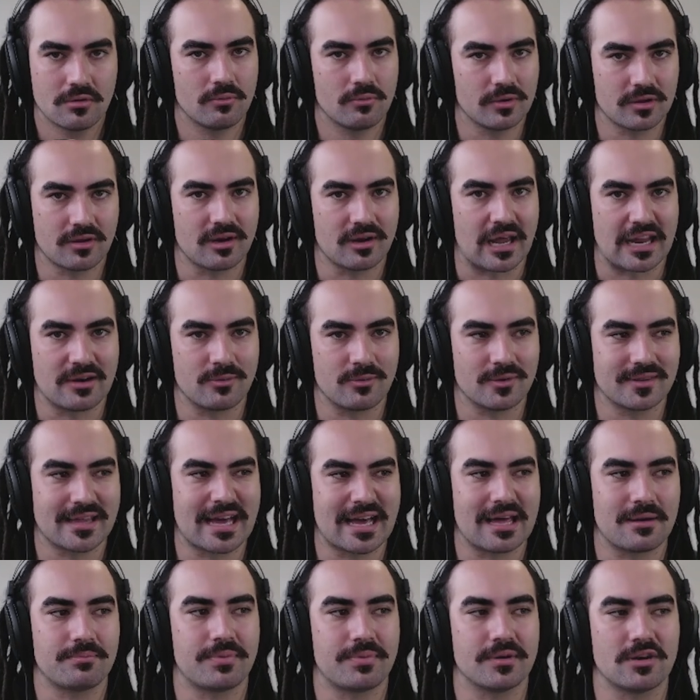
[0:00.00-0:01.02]
We could end with
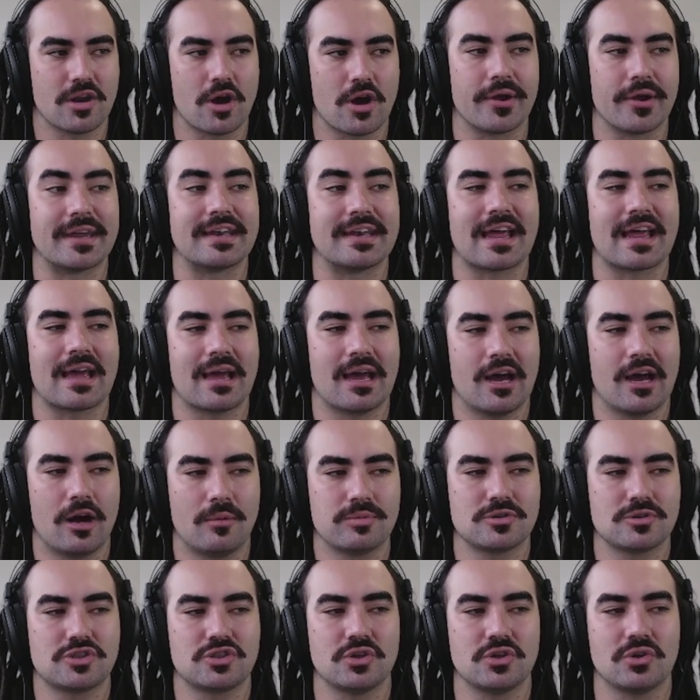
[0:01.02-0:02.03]
that, but no, it
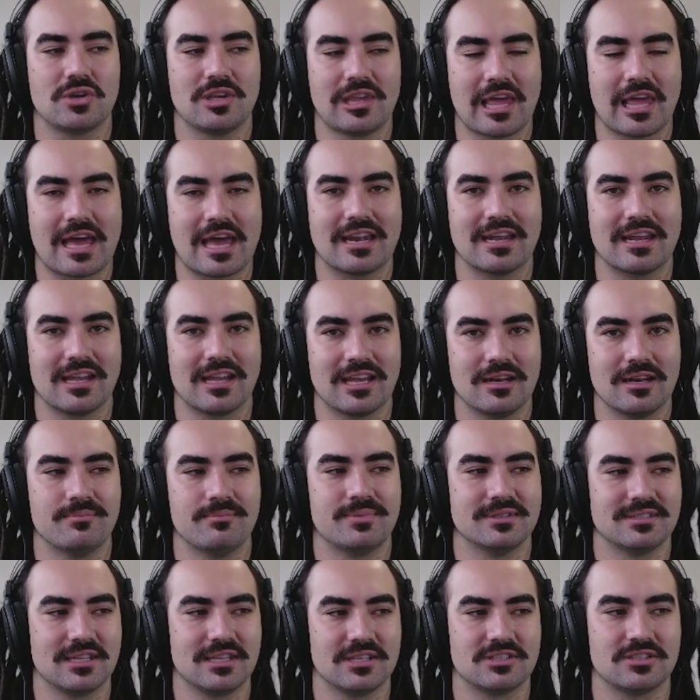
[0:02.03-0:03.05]
helped you get in
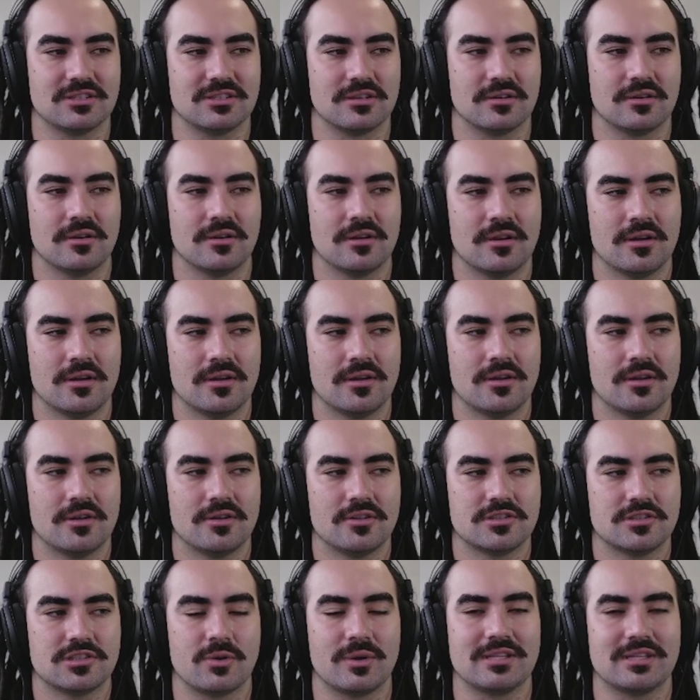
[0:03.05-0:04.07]
position.
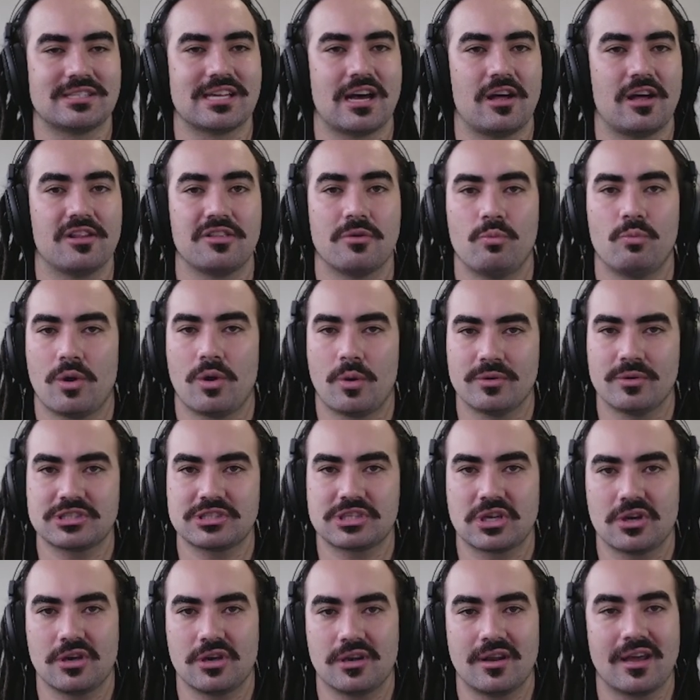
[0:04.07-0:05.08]
So we tell them what was
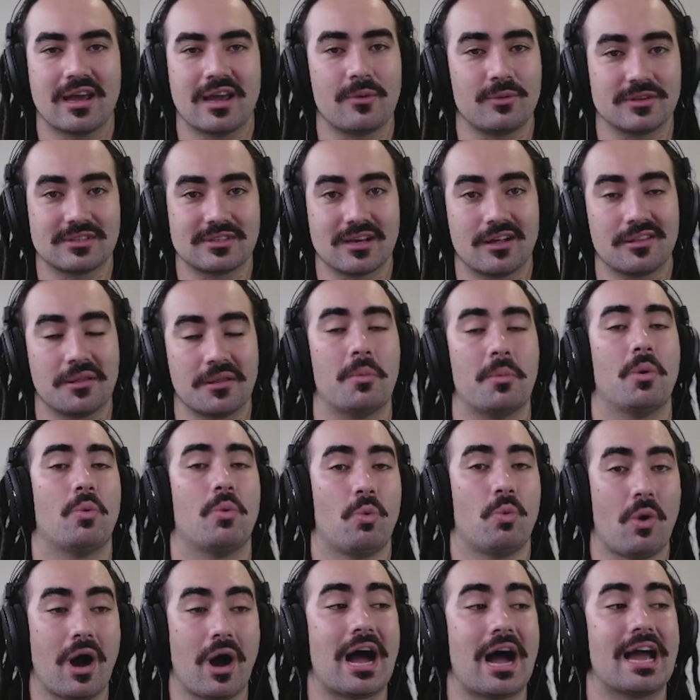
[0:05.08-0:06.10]
good and we tell them
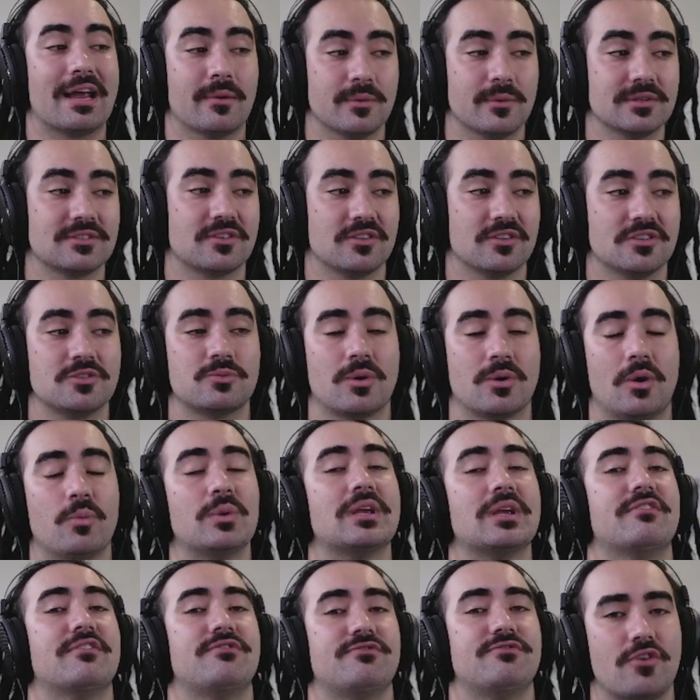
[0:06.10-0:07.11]
why it was good as well.
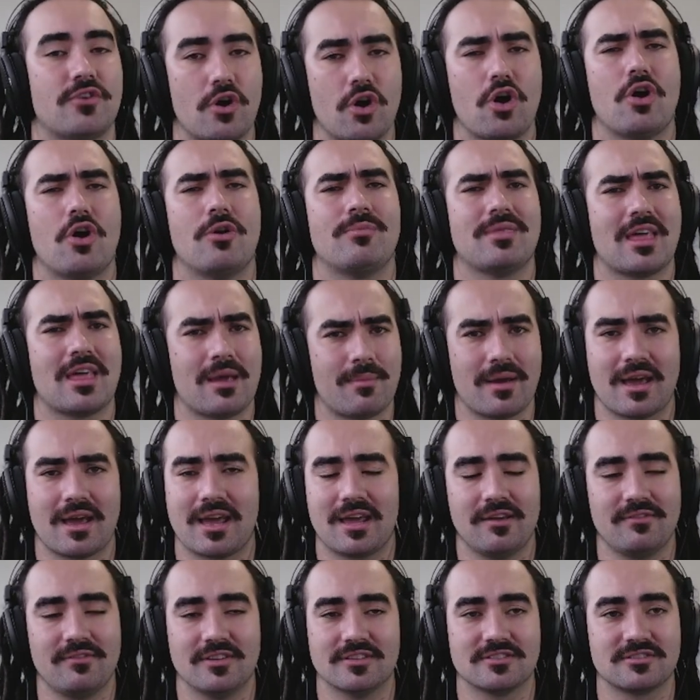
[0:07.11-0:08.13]
We affirm their
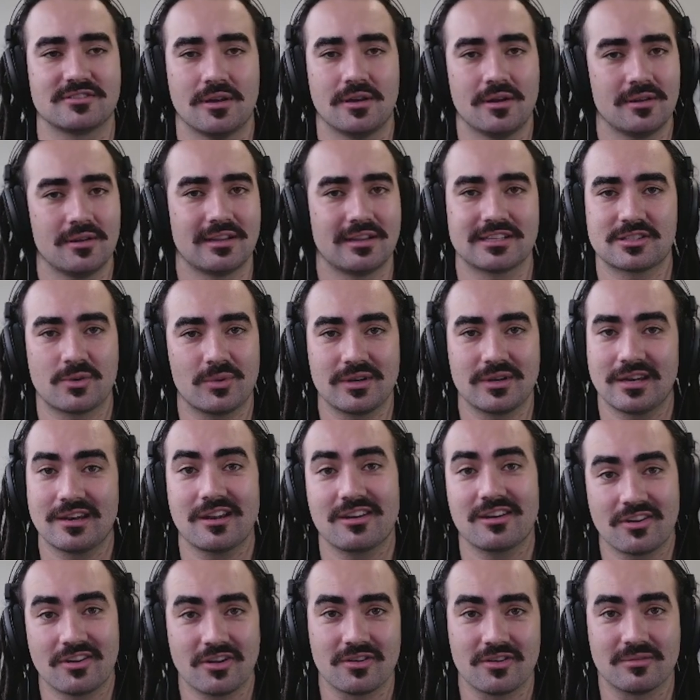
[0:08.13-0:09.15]
behaviors. That's all we need to
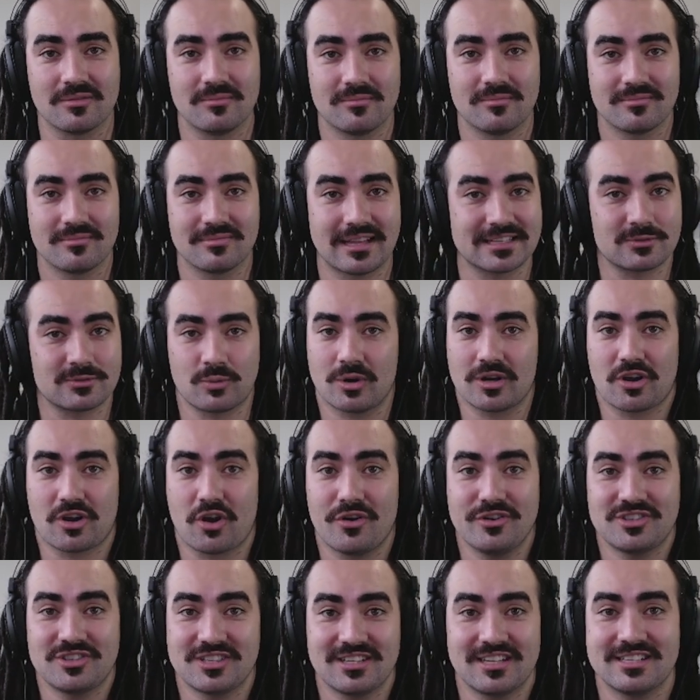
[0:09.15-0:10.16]
do. That's what
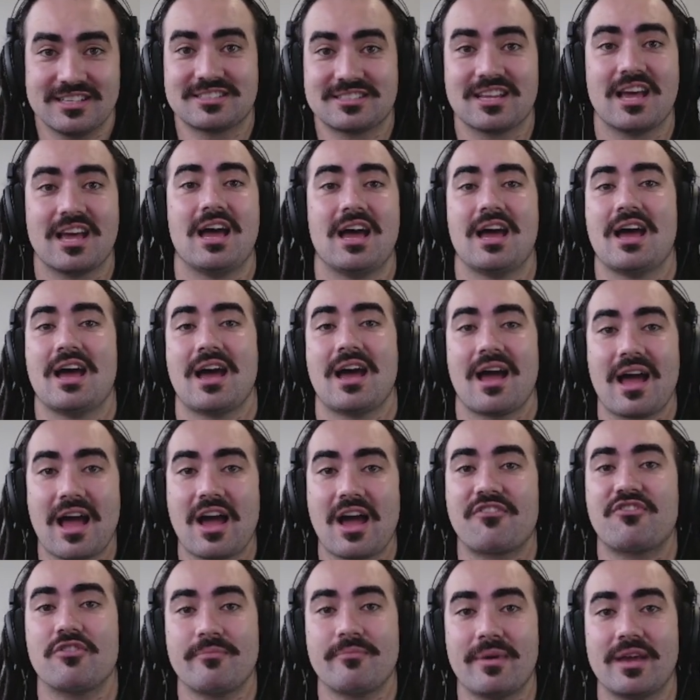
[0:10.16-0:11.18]
coaching is.
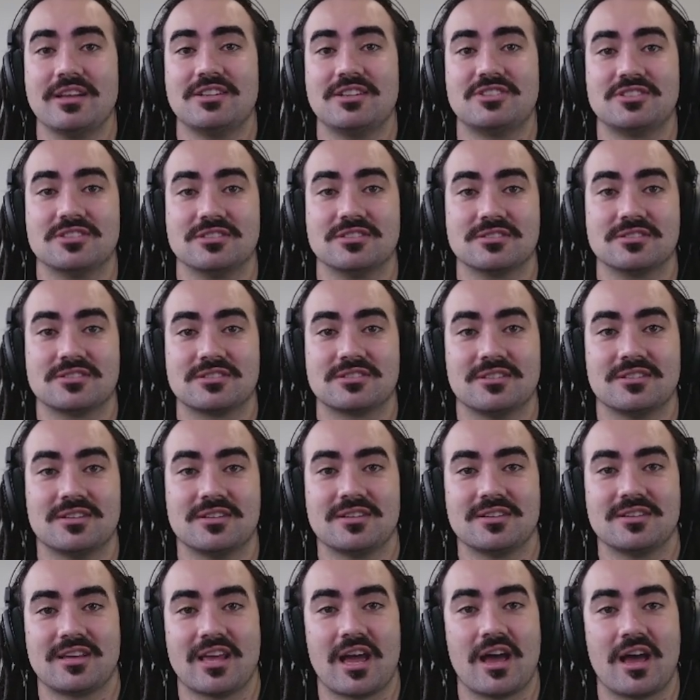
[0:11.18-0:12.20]
Affirmations.
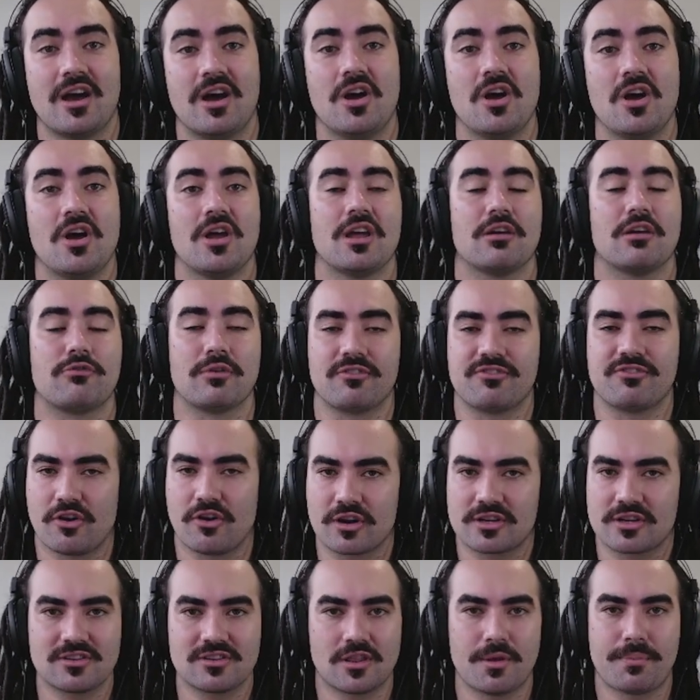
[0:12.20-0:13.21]
Yeah, if we
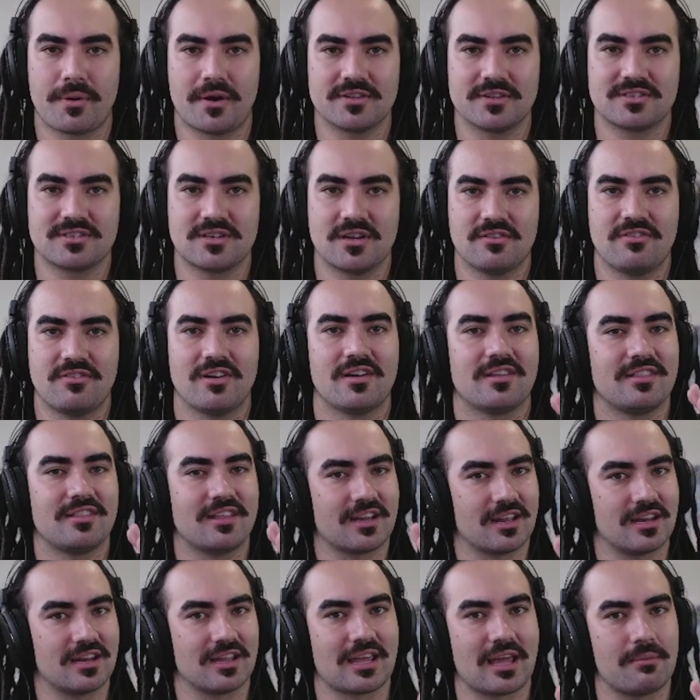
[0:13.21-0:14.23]
focus on the positive, they're
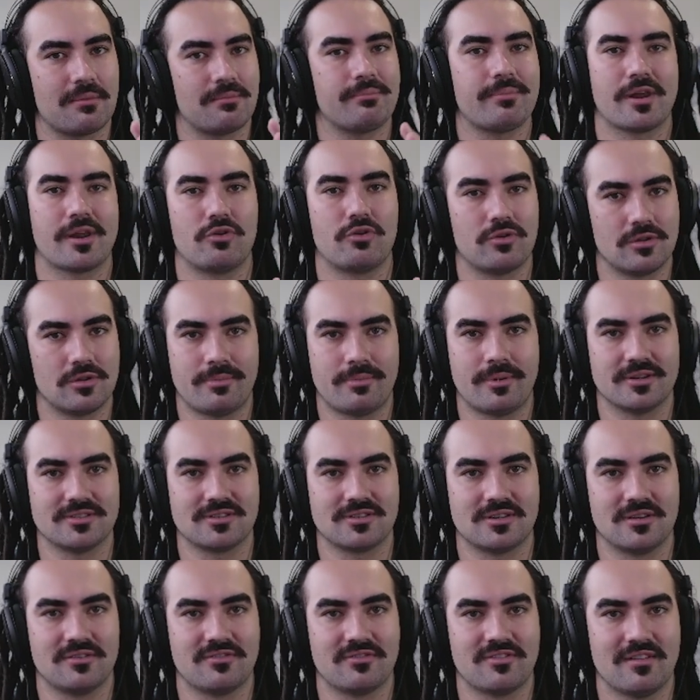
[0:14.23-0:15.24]
going to get better at the
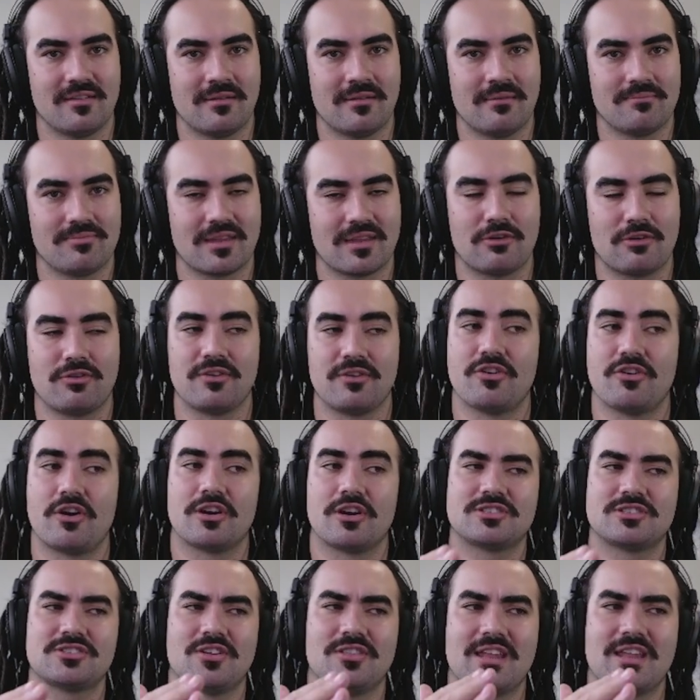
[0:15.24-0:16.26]
positive. If we
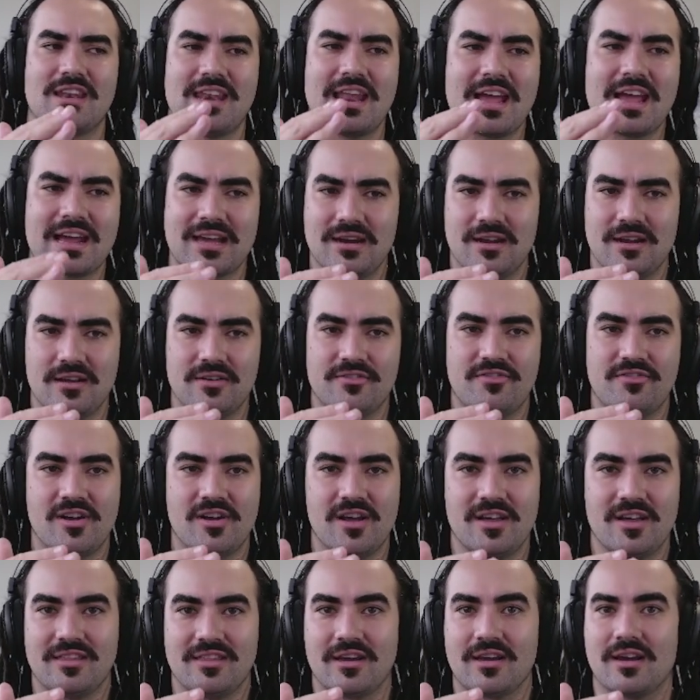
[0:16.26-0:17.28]
focus on the negative,
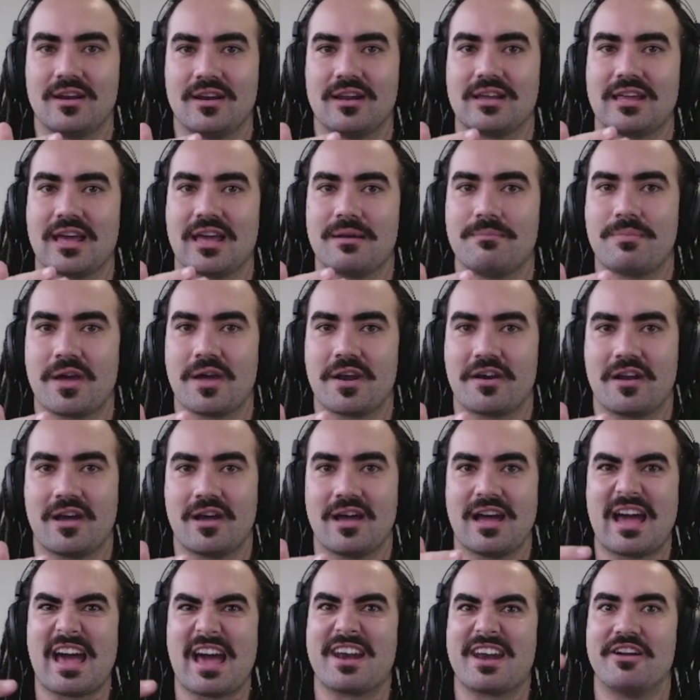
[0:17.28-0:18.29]
they're going to get better
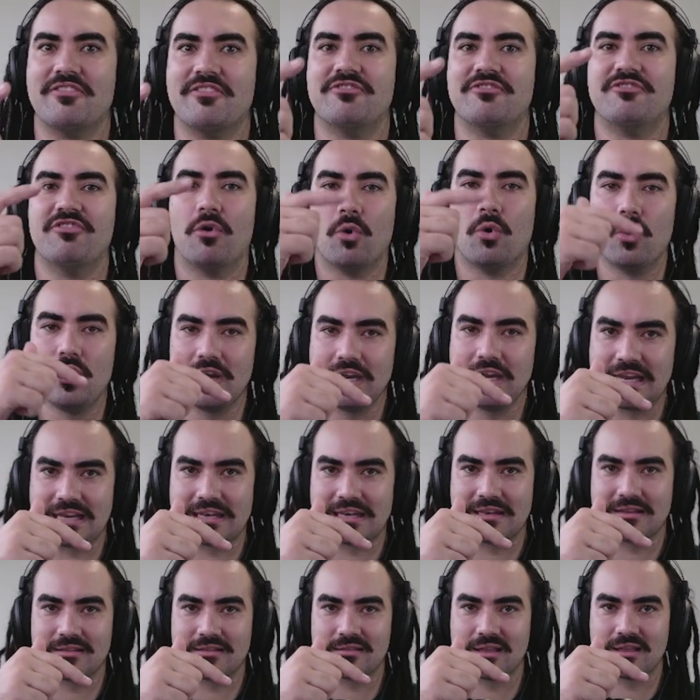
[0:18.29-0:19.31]
at
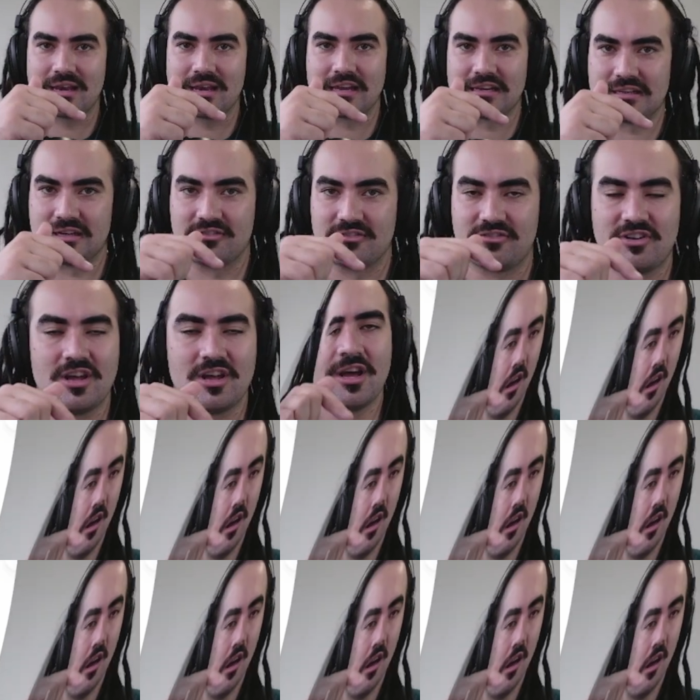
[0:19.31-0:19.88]
avoiding the negative.